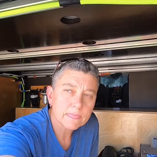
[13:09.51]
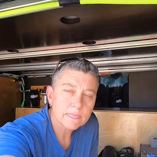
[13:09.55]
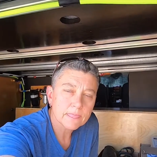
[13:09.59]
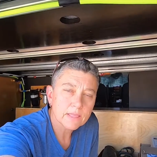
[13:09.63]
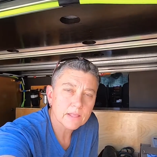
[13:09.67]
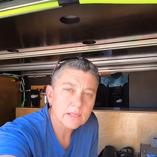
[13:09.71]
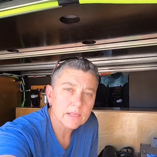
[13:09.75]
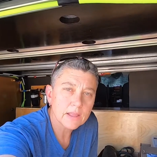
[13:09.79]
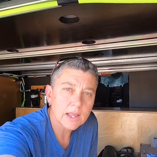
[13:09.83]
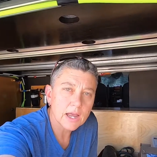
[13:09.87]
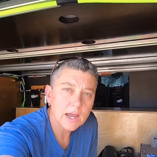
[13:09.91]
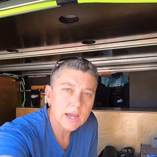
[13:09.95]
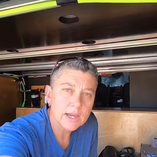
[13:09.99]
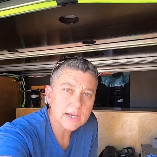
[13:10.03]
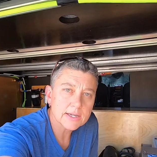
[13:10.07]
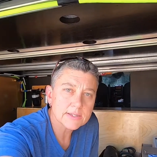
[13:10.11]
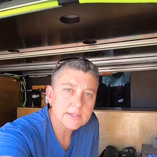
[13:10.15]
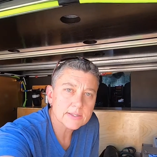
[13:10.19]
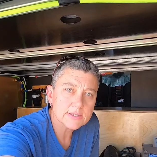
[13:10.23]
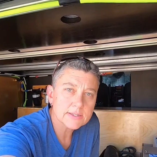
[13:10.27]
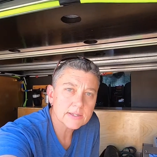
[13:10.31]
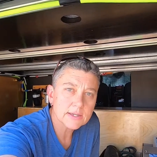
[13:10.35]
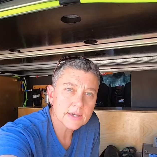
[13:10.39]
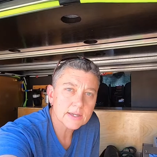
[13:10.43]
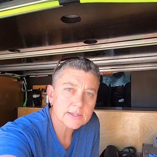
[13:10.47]
the
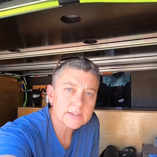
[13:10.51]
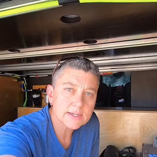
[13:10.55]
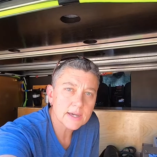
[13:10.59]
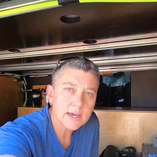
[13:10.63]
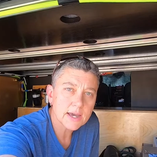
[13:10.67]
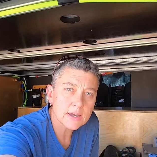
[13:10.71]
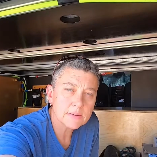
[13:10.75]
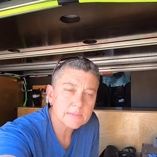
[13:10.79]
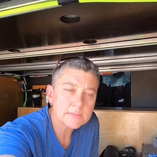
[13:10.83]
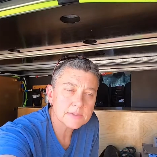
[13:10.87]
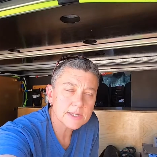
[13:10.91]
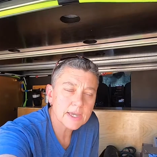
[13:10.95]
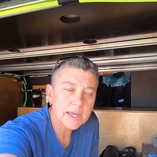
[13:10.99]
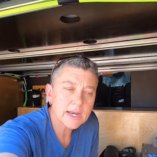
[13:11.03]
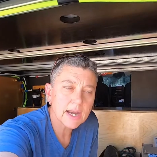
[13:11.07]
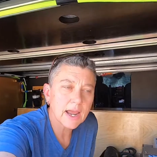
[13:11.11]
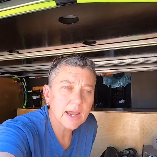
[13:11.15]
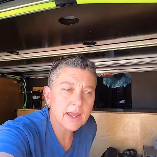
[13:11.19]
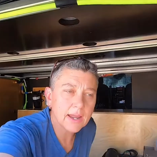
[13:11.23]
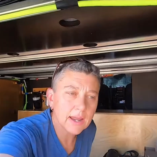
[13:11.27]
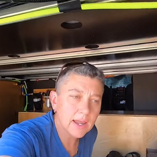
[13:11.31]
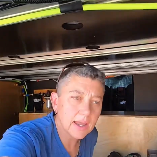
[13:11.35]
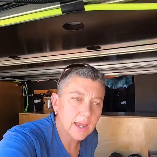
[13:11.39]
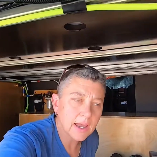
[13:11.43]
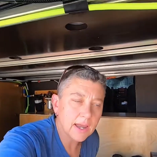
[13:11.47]
lines at times, and
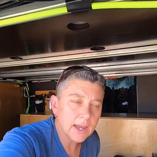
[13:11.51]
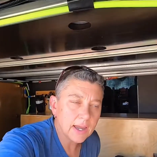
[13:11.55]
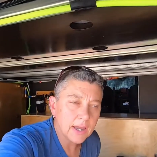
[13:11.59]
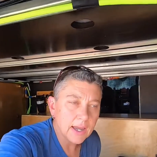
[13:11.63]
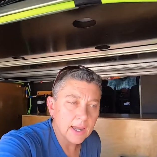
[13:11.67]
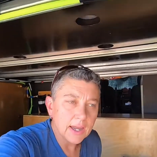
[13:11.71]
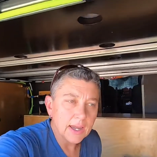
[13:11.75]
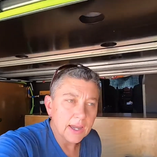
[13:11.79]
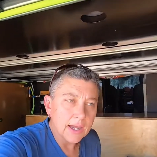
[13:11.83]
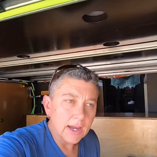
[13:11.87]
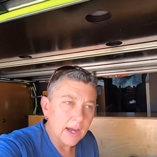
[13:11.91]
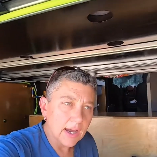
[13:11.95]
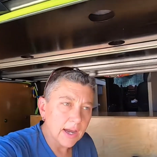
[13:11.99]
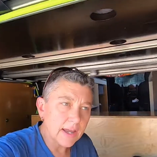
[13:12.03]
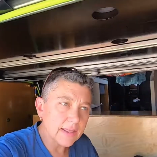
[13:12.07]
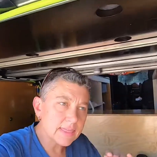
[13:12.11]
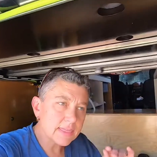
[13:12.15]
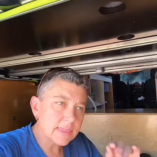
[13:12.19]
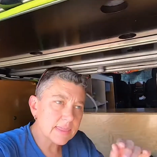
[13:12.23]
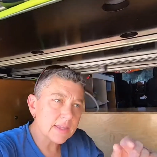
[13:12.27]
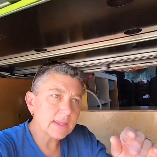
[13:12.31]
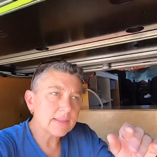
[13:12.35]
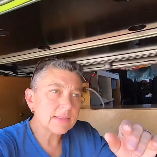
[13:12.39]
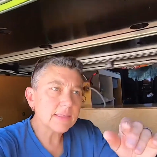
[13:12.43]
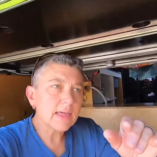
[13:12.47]
I
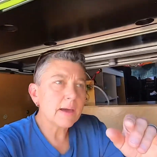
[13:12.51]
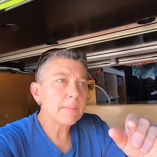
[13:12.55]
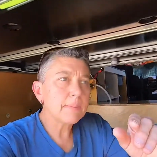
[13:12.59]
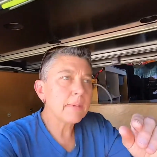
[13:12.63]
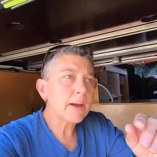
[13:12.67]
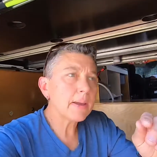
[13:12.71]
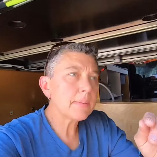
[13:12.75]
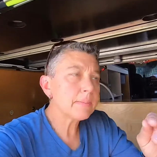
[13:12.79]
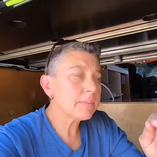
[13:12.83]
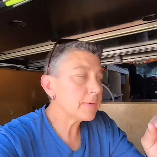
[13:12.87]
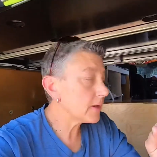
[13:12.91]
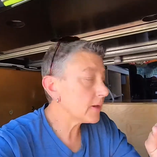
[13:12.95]
think that might